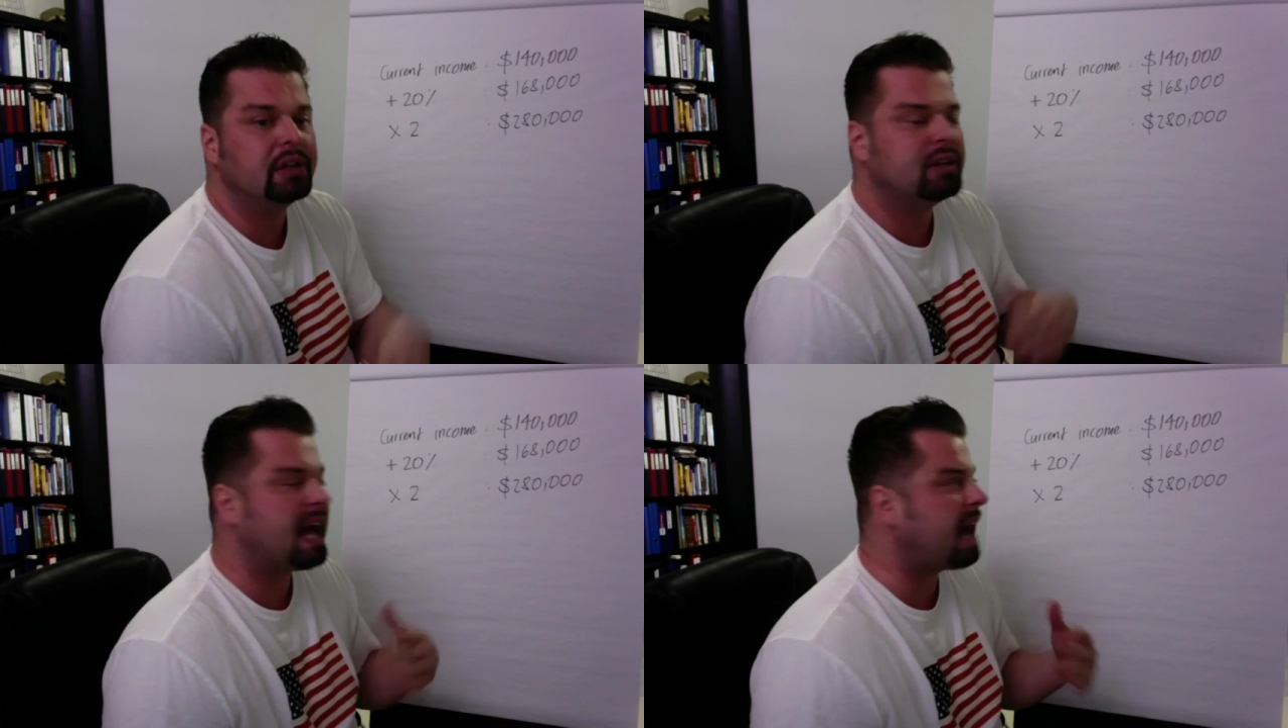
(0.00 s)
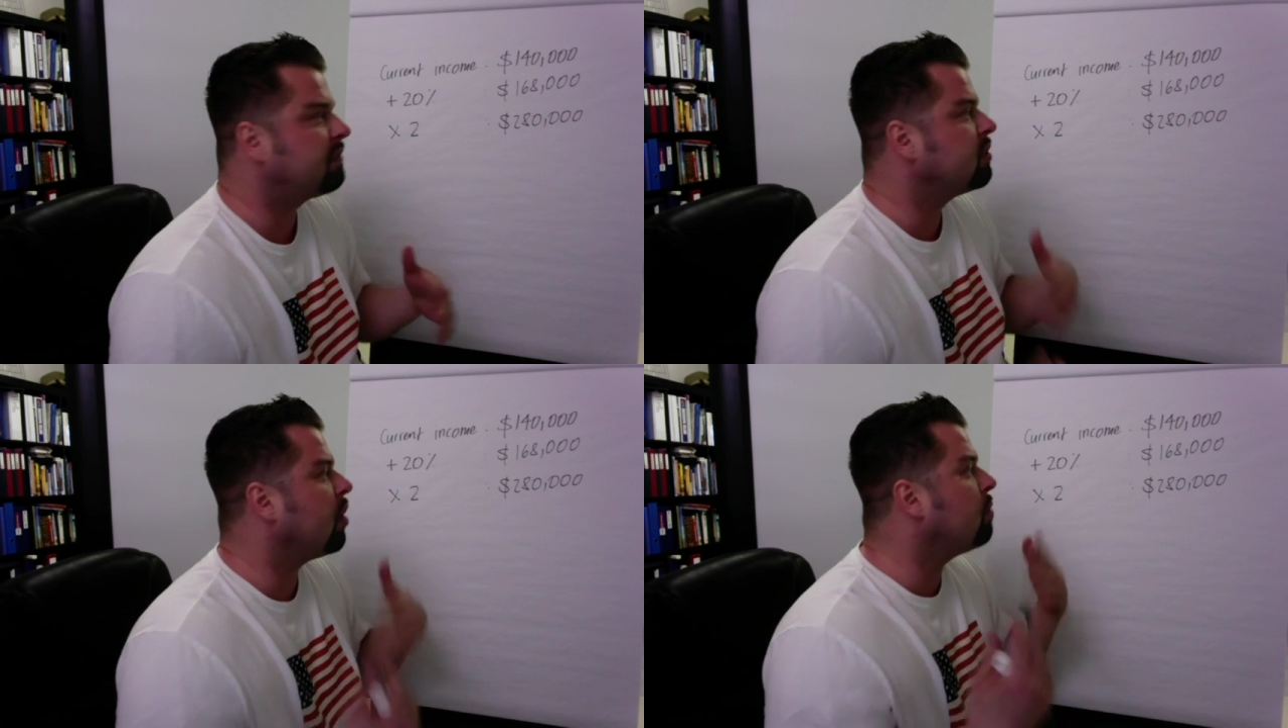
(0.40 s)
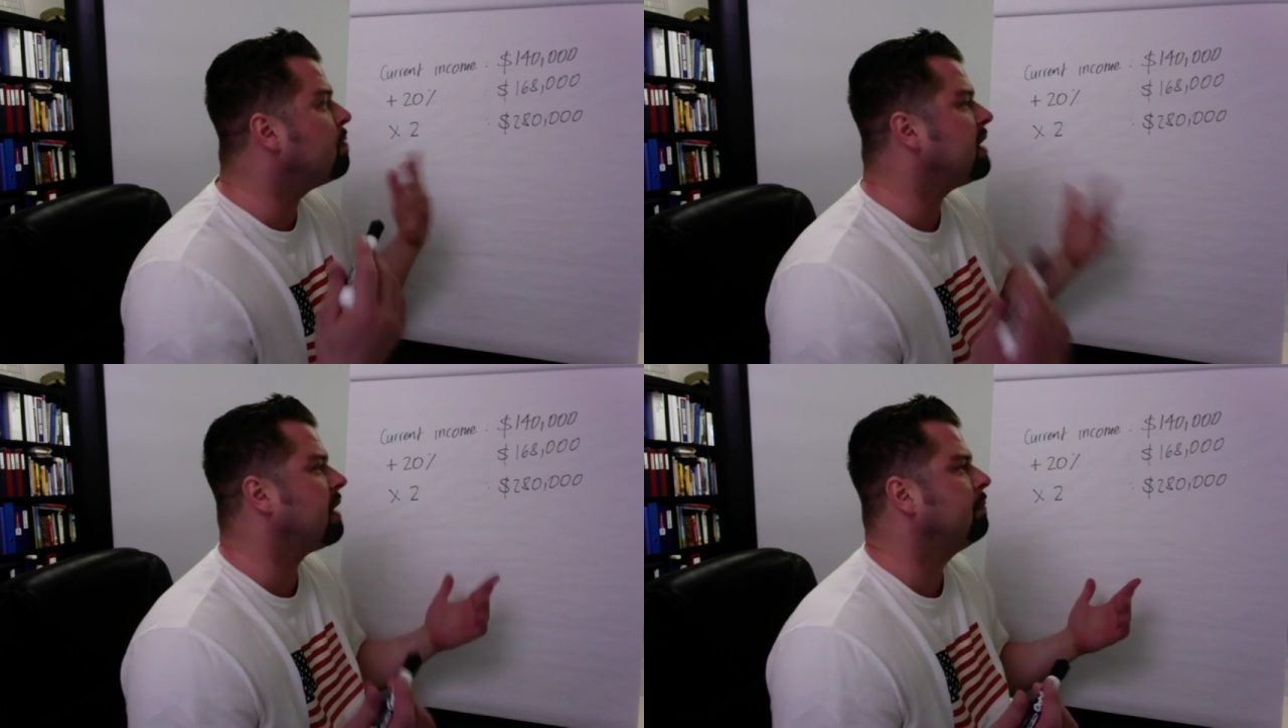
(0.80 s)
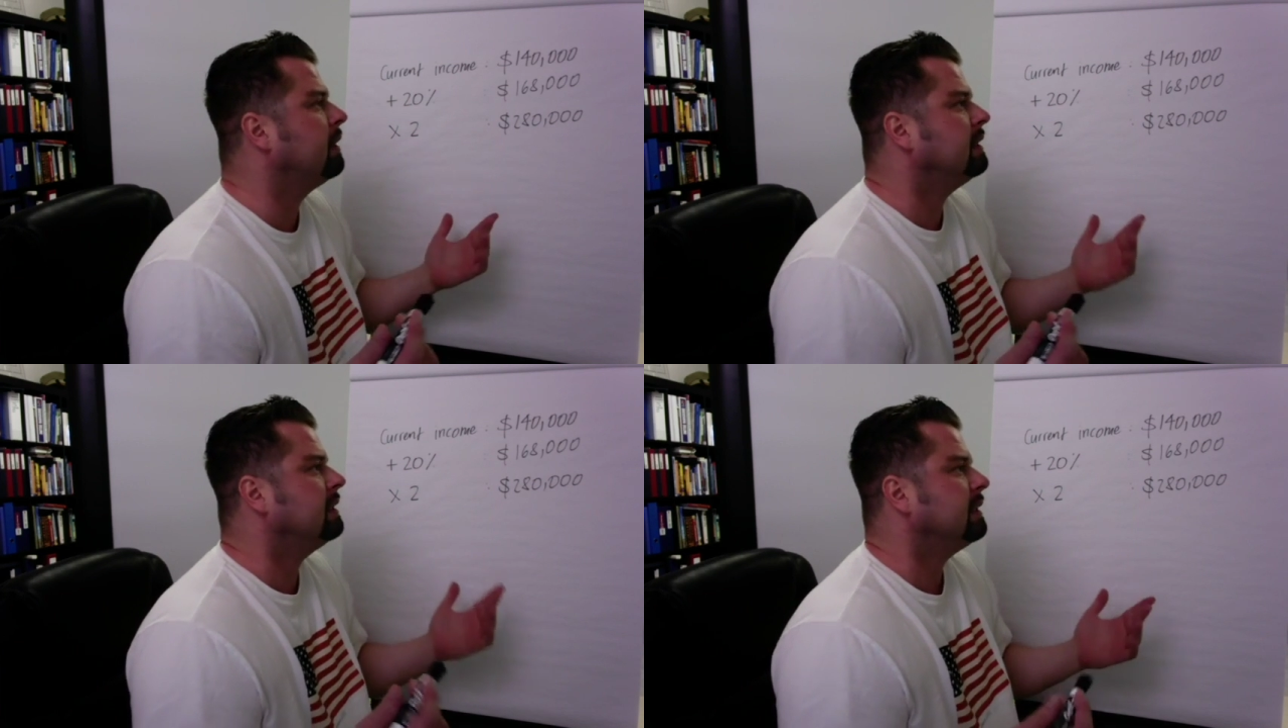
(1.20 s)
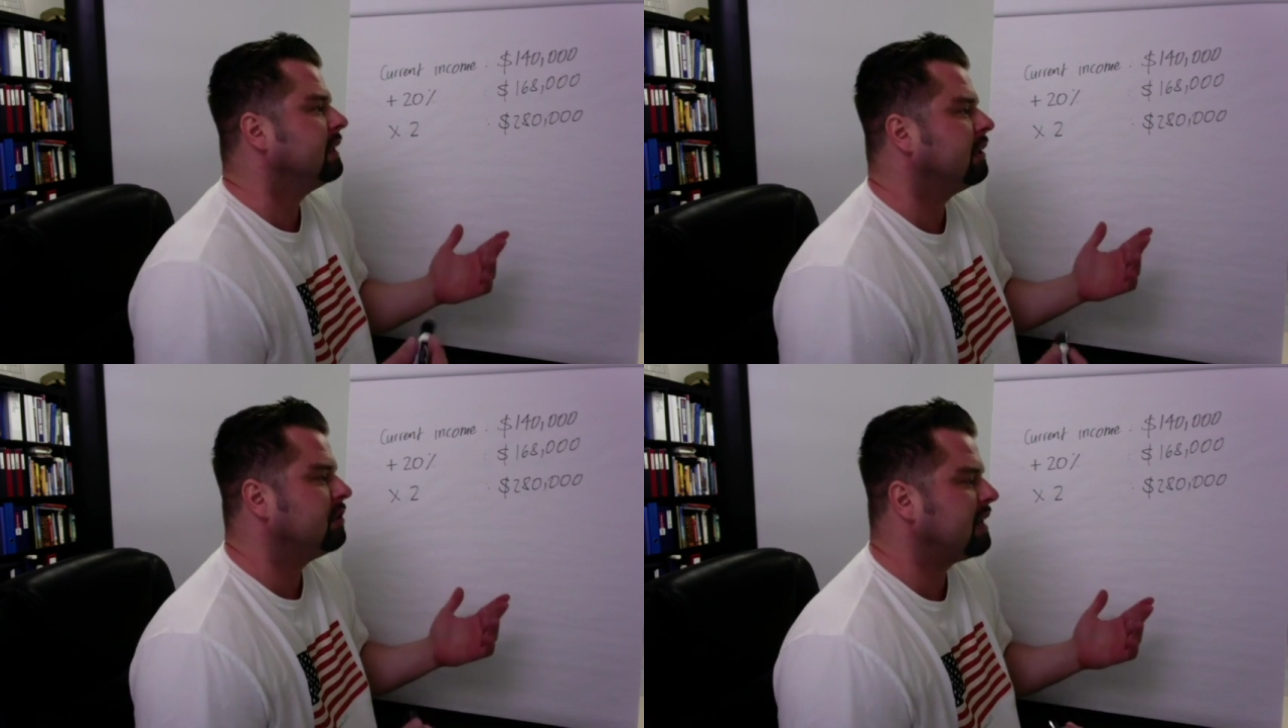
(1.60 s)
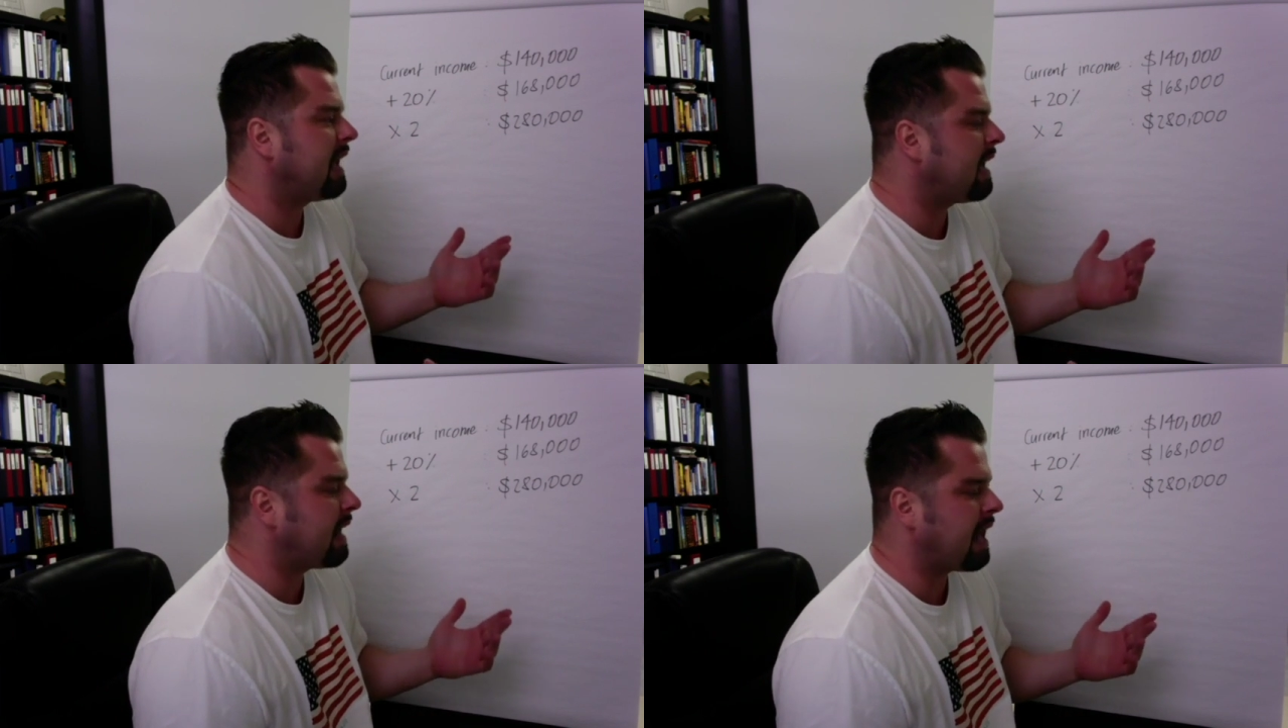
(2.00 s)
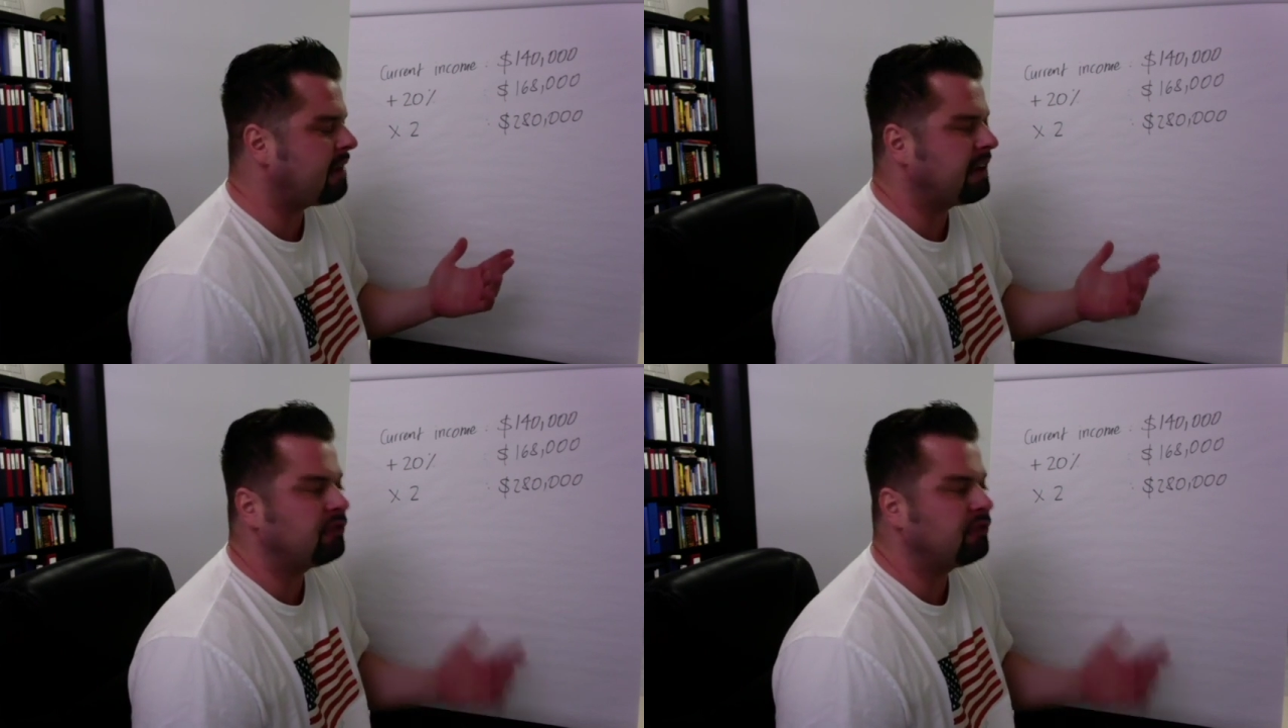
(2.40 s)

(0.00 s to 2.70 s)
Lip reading: You have to open up. You can't have a